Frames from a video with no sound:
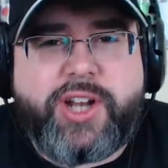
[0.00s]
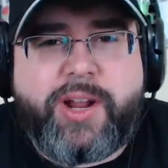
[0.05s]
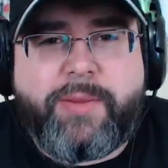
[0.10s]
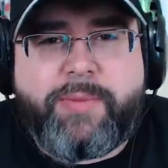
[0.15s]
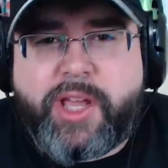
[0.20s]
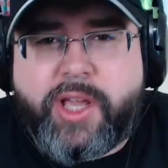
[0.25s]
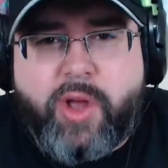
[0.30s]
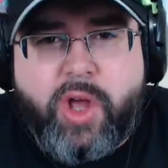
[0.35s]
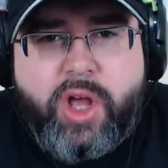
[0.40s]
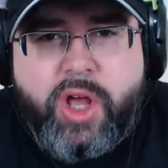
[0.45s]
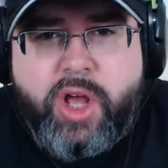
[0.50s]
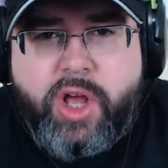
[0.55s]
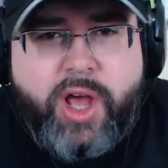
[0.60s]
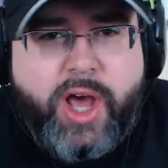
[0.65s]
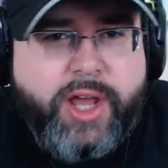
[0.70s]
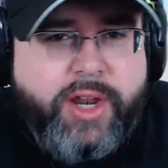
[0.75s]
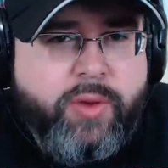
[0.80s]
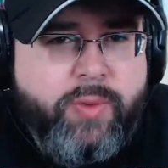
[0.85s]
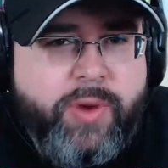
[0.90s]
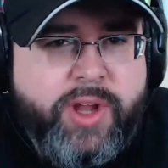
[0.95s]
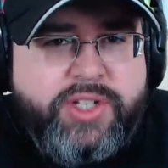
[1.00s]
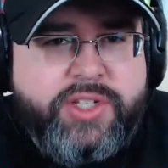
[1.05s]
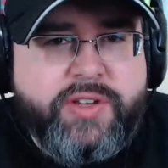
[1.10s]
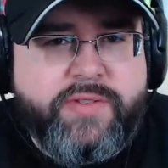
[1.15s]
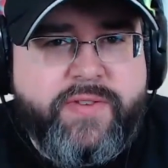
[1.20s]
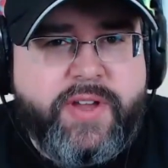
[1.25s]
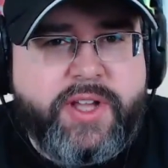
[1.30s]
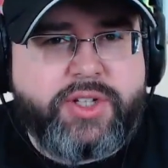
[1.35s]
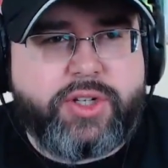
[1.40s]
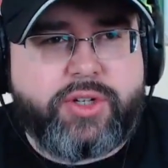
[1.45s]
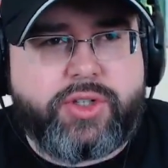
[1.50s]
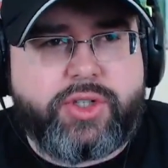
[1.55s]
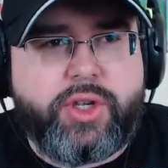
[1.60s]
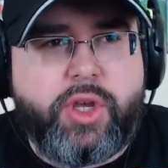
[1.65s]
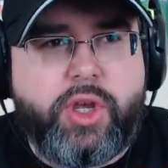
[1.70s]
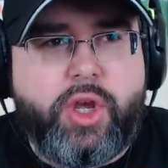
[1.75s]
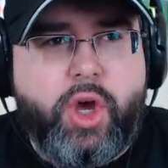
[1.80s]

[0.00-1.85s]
I'm like, "Oh, how do you watch the Avengers?"